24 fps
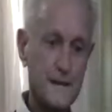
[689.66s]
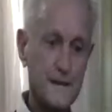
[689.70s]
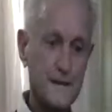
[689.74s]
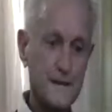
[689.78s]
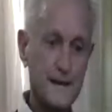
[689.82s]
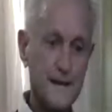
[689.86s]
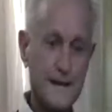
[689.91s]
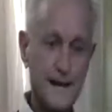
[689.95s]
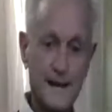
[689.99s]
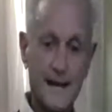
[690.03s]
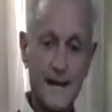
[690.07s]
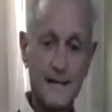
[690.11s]

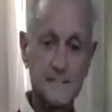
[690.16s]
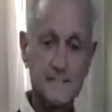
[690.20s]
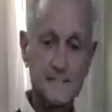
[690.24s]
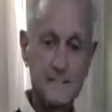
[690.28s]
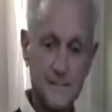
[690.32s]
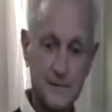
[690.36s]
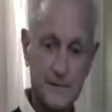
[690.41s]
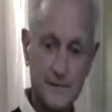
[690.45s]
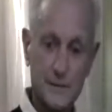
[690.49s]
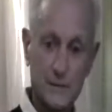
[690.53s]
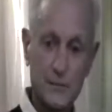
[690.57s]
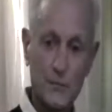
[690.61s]
And I
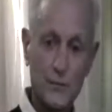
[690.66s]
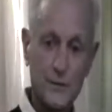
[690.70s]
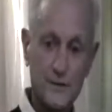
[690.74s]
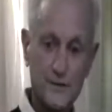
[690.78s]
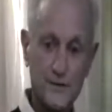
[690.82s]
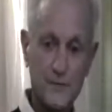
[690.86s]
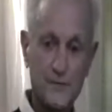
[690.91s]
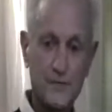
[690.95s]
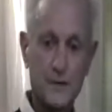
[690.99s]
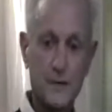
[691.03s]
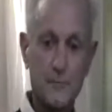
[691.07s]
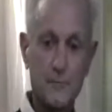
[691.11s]
said, then when
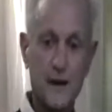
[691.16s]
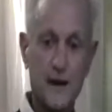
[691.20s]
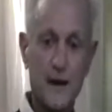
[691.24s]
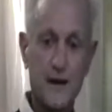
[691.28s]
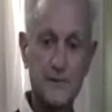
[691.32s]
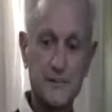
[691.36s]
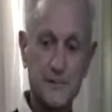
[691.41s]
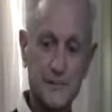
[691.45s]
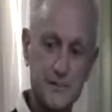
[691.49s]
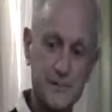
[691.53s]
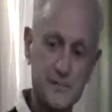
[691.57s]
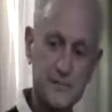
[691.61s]
you come out,
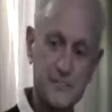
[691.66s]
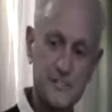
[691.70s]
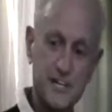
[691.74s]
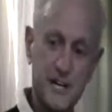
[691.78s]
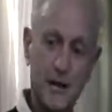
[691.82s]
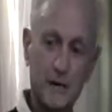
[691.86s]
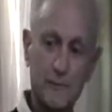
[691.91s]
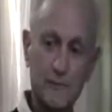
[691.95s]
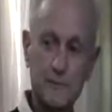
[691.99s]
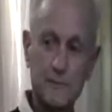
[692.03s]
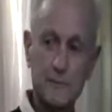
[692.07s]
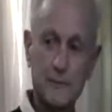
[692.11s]
you can
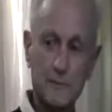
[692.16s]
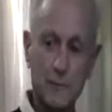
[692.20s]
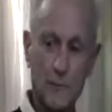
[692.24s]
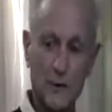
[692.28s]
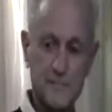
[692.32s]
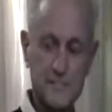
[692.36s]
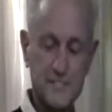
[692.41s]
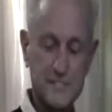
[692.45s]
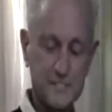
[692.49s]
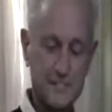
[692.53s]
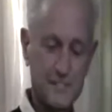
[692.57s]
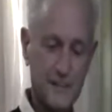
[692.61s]
share with me
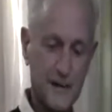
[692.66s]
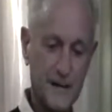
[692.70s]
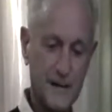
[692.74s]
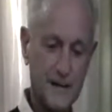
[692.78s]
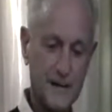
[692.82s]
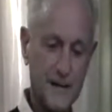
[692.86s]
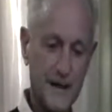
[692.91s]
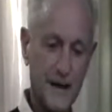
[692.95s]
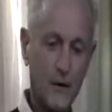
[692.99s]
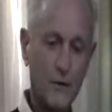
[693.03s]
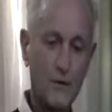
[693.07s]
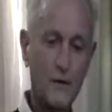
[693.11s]
what you find
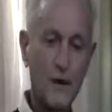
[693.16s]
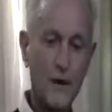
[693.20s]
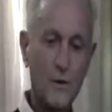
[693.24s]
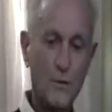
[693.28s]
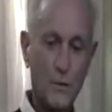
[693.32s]
out.